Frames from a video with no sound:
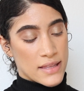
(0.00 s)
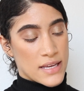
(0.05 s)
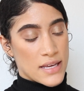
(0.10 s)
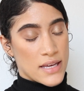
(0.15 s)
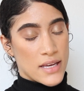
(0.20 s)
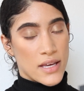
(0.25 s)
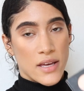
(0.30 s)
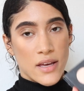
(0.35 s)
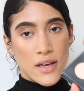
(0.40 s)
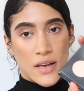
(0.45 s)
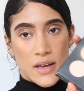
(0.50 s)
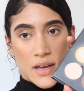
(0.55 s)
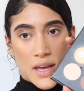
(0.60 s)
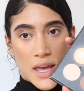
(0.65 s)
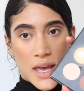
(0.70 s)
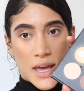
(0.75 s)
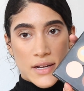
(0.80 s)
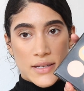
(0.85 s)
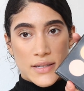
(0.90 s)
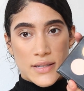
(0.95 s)
the
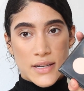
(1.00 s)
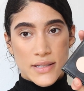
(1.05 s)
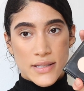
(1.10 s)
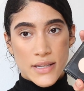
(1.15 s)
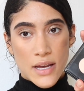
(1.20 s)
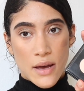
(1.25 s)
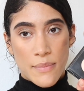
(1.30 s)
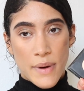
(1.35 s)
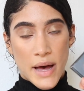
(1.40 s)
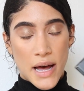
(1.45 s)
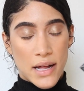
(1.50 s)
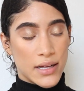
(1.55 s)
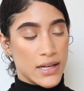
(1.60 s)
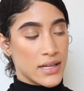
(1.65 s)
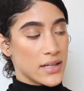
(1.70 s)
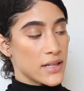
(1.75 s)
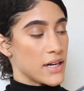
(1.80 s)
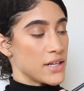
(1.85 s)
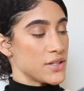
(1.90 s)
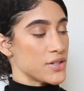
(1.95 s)
Anastasia
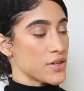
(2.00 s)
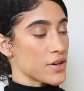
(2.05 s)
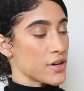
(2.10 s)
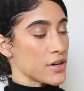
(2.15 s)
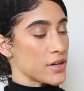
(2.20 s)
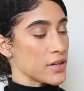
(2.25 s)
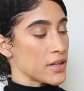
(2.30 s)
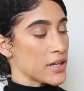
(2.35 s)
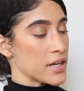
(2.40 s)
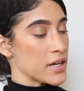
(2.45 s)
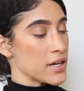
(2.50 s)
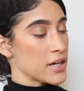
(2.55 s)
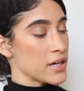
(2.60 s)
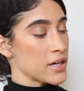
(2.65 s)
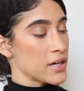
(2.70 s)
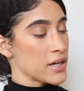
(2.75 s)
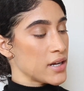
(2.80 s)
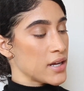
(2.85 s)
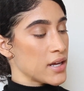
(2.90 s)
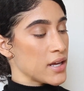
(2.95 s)
palette that I took earlier
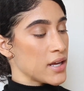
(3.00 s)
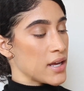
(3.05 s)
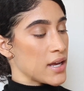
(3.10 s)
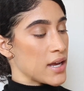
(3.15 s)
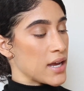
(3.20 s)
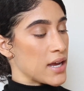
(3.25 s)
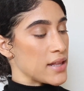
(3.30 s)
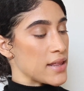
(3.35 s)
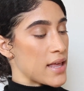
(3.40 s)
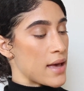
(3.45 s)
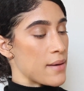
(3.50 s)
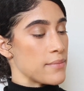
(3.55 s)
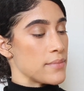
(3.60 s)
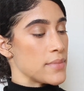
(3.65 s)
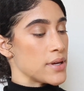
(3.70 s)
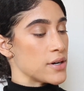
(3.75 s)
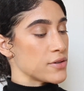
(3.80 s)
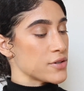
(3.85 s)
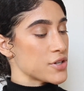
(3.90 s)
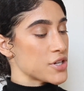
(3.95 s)
and that
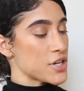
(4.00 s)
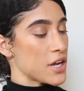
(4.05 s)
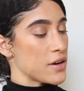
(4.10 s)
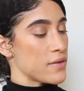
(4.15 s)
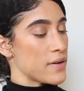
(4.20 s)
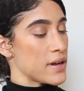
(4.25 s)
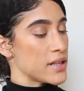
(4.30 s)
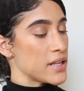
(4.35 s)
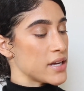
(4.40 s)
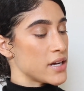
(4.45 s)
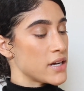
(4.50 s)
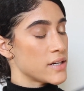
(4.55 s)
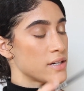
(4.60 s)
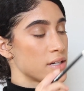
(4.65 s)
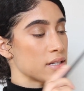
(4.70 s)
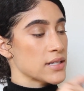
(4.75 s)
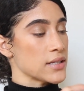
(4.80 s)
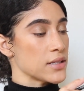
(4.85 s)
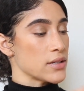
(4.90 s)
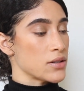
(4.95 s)
middle shade right there,
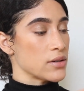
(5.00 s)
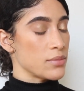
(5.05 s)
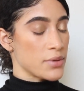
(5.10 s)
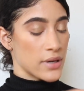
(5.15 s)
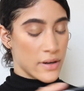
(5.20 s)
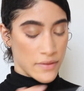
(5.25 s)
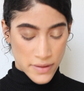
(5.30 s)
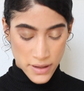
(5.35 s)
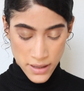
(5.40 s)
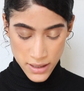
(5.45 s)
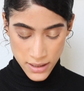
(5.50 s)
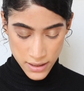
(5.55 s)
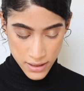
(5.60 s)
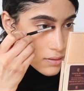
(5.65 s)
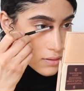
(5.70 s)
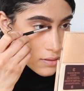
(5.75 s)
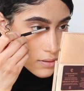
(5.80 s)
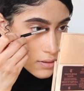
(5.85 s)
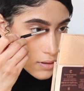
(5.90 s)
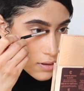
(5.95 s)
just a little bit of it.
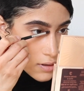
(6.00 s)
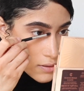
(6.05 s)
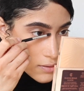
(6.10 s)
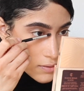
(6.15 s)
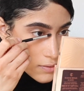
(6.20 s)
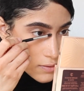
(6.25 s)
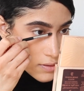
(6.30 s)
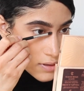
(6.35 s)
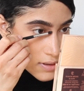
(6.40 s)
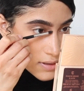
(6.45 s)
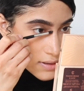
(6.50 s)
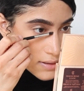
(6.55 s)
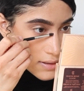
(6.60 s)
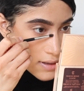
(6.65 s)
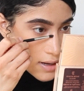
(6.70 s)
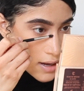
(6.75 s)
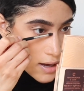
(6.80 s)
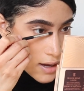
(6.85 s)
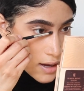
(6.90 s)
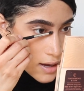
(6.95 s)
Contour the
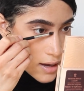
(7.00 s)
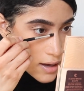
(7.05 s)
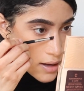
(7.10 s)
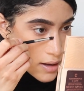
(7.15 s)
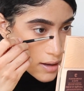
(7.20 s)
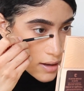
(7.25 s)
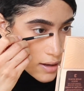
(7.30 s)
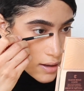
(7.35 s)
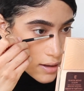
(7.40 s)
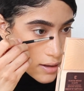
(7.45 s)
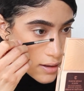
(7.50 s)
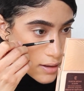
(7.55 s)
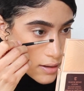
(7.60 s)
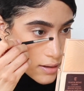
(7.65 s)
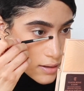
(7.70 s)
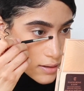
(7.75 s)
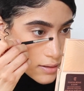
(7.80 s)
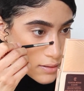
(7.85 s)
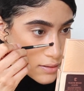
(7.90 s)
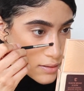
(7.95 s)

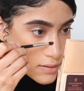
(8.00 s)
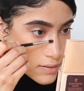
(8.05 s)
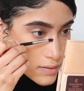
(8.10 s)
sides.